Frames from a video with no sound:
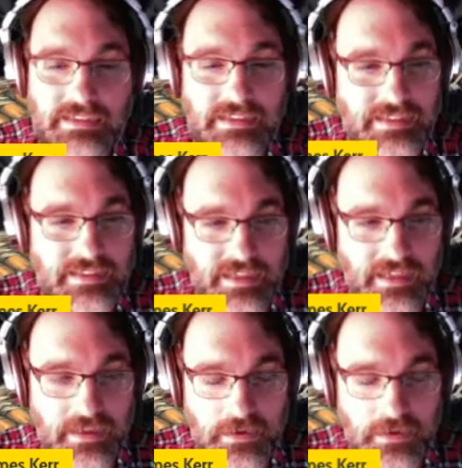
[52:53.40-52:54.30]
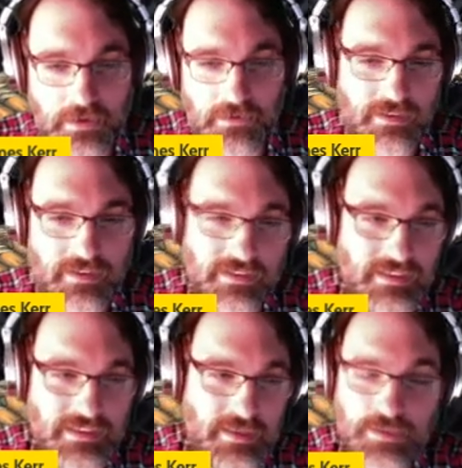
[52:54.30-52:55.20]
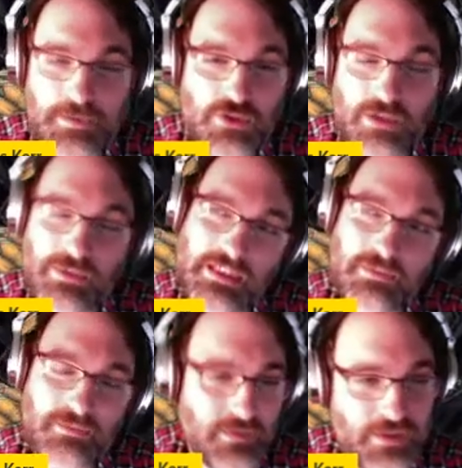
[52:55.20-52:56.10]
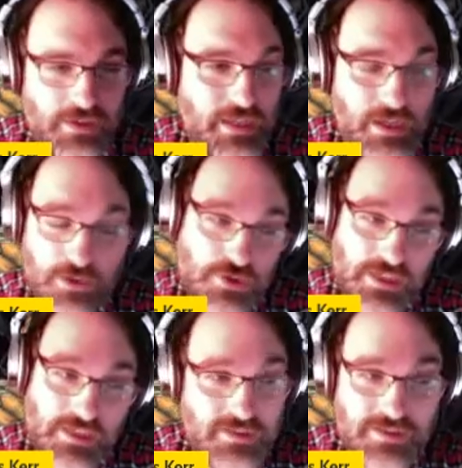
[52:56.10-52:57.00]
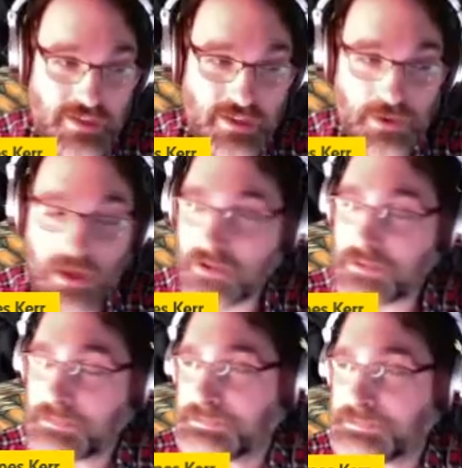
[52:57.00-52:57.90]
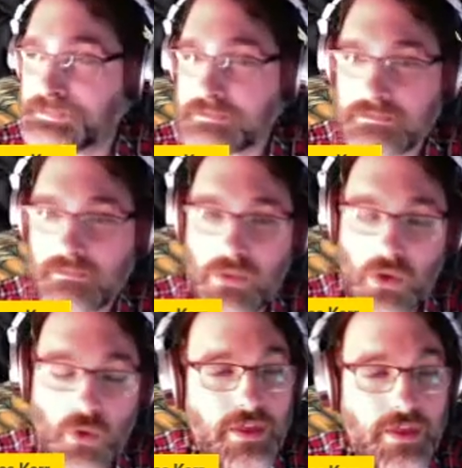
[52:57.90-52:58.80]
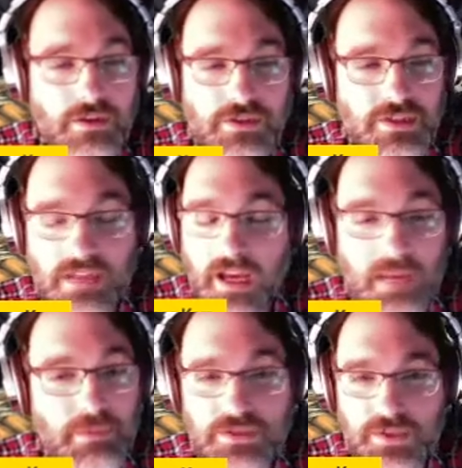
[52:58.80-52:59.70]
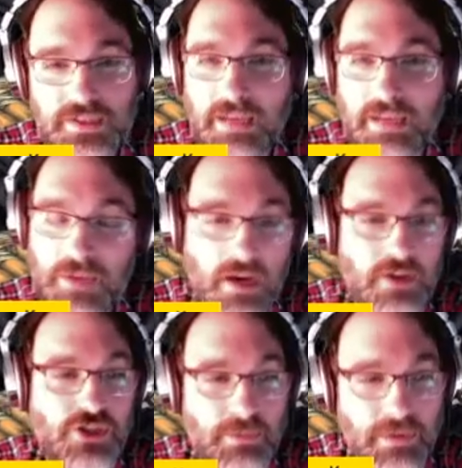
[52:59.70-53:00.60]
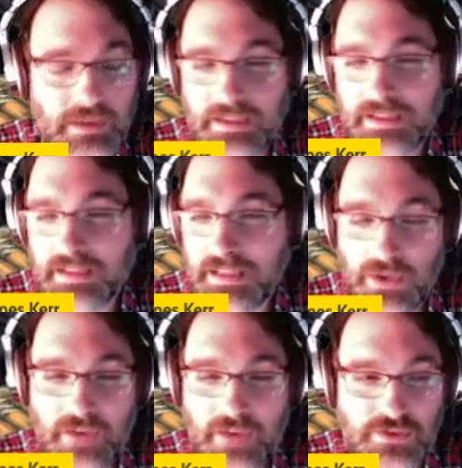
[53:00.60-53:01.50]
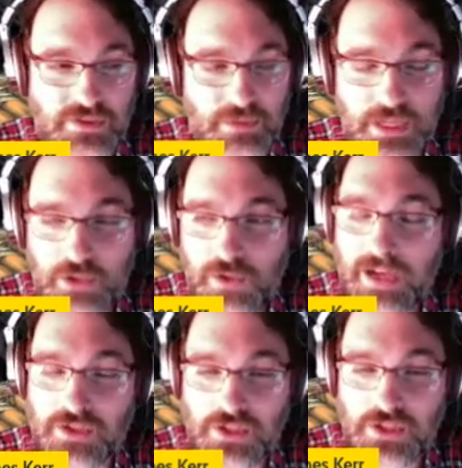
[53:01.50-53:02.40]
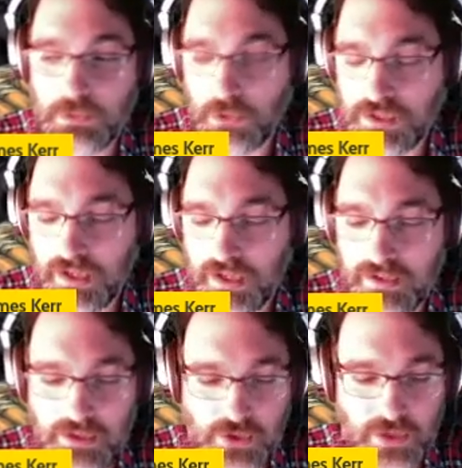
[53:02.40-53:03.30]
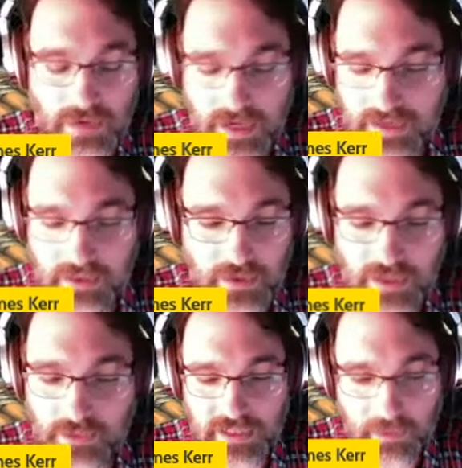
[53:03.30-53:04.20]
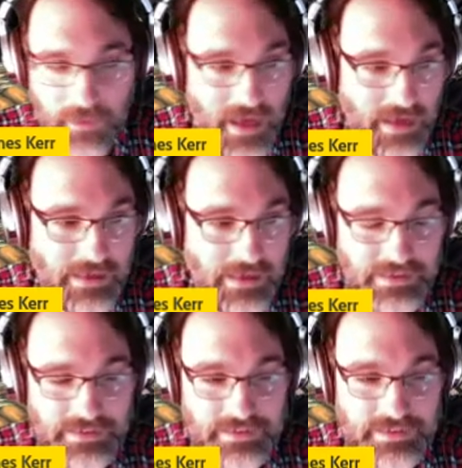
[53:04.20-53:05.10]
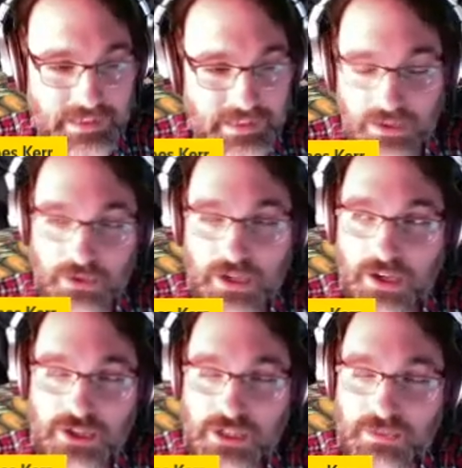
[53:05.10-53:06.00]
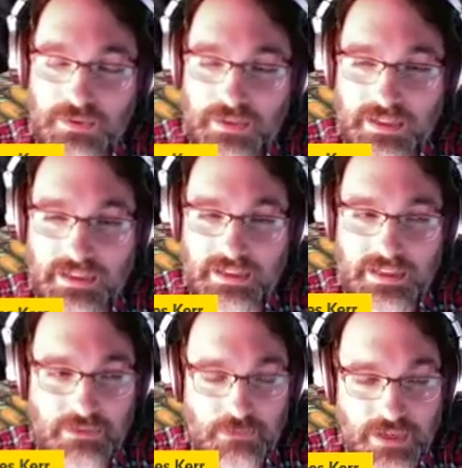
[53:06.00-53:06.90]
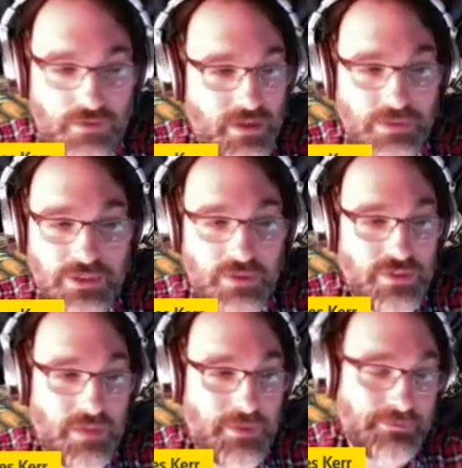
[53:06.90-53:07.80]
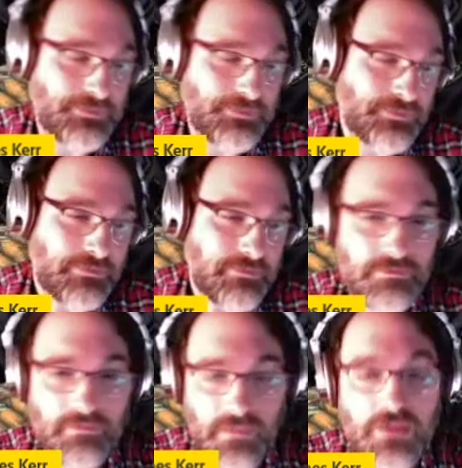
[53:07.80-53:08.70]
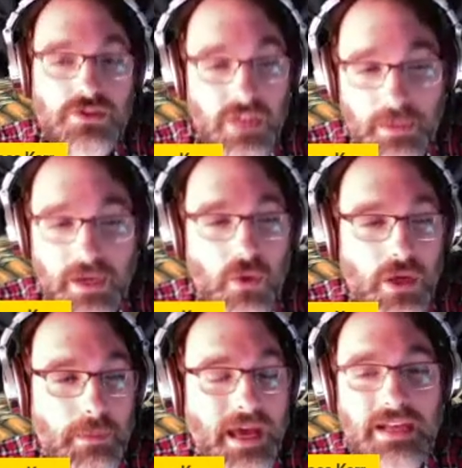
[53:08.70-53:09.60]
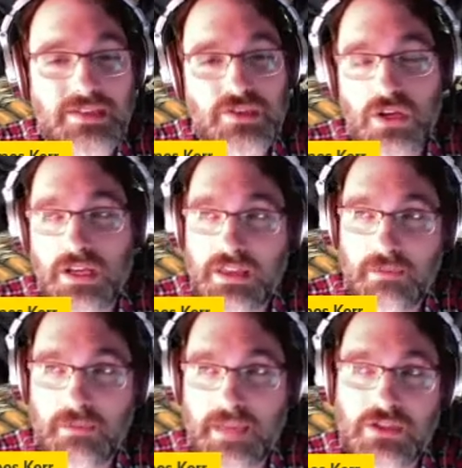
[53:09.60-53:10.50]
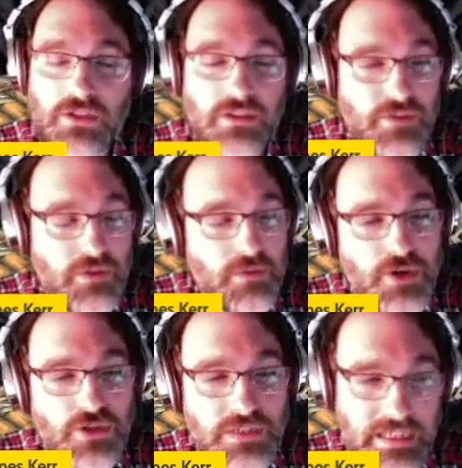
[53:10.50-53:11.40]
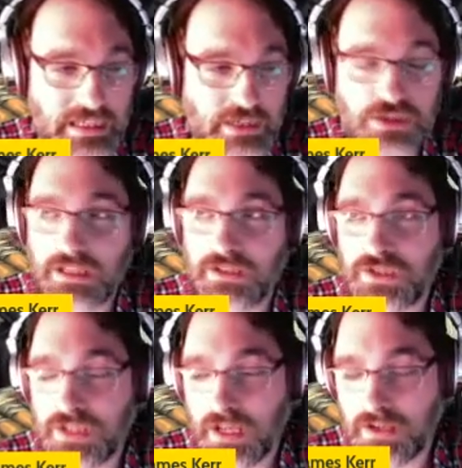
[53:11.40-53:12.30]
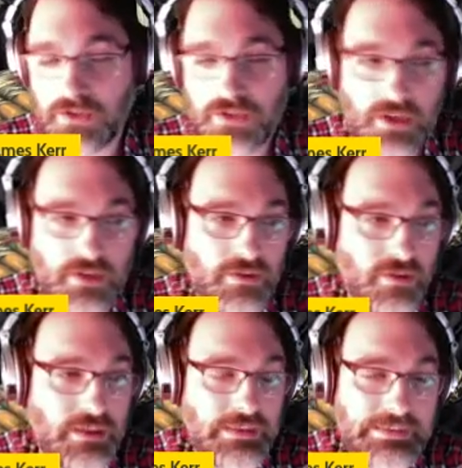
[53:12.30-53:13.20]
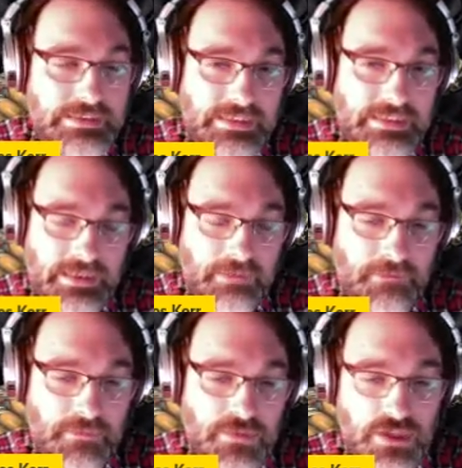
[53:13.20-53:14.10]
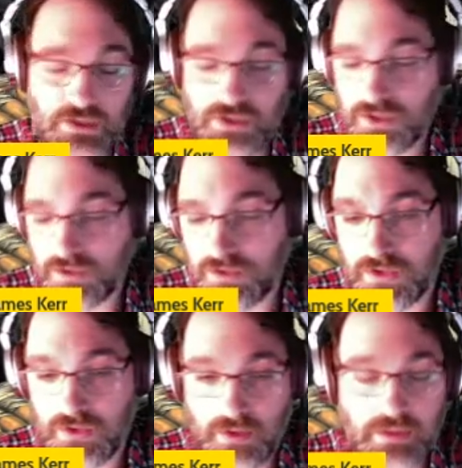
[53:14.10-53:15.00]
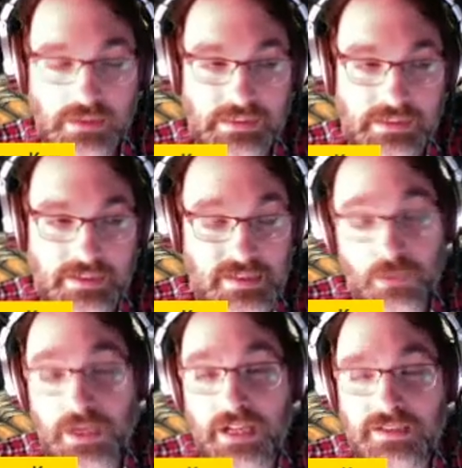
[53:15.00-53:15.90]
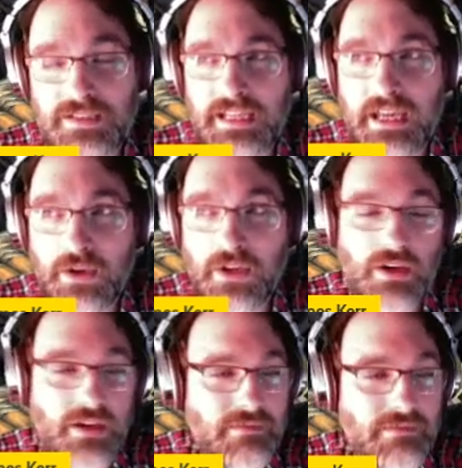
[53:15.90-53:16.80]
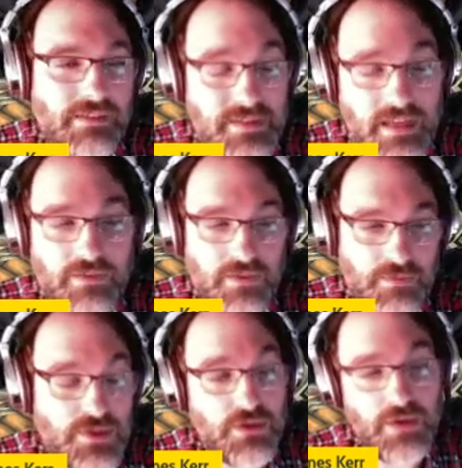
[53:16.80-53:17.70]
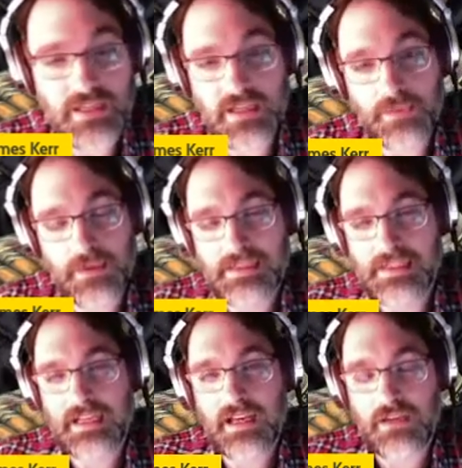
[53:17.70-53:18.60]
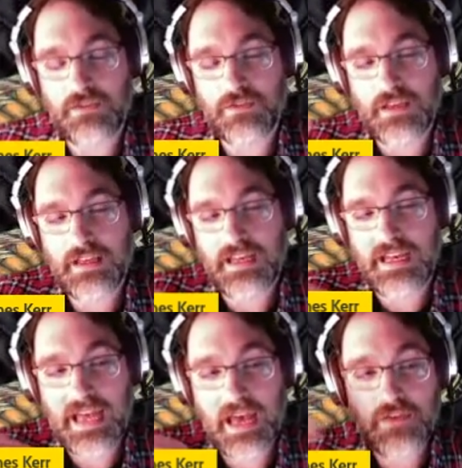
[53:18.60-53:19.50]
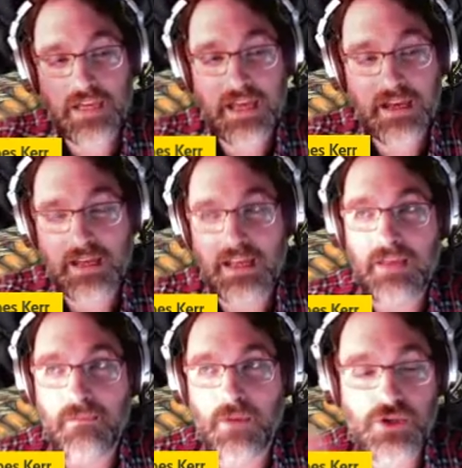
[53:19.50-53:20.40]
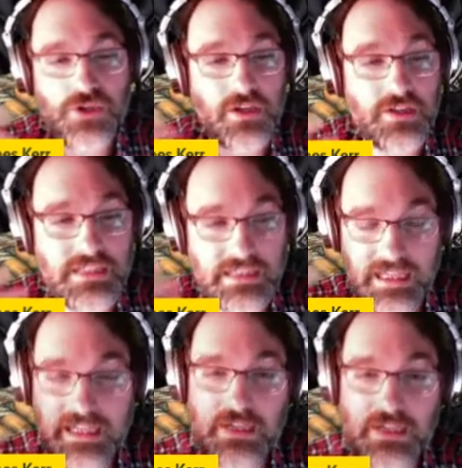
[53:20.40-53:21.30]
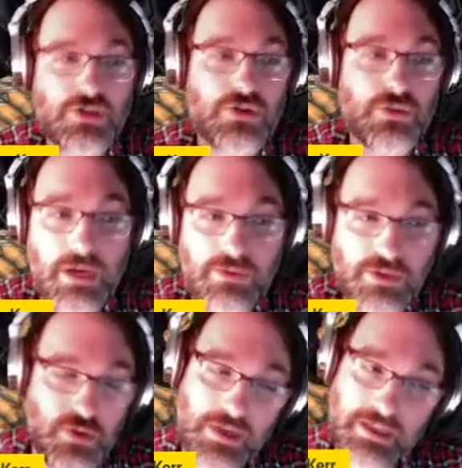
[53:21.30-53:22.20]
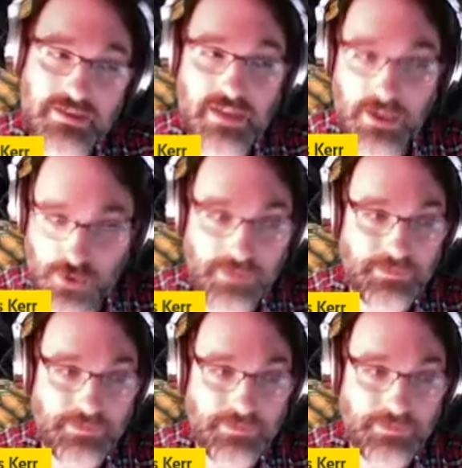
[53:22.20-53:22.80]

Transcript: And, uh, you know, it's, it's been troubling them on their character sheet. It's stuck around or they're just not able to escape the hardship. You know, after somebody crashed their sports car in a joyride and they weren't able it back, and they got all the hardship, uh, they were never able to overcome it. So they might want to pass on their mantle of their martial lineage to their son or daughter or um, to their student or to someone else to carry on instead of them. So you end up kind of navigating a martial arts lineage throughout the 20th century.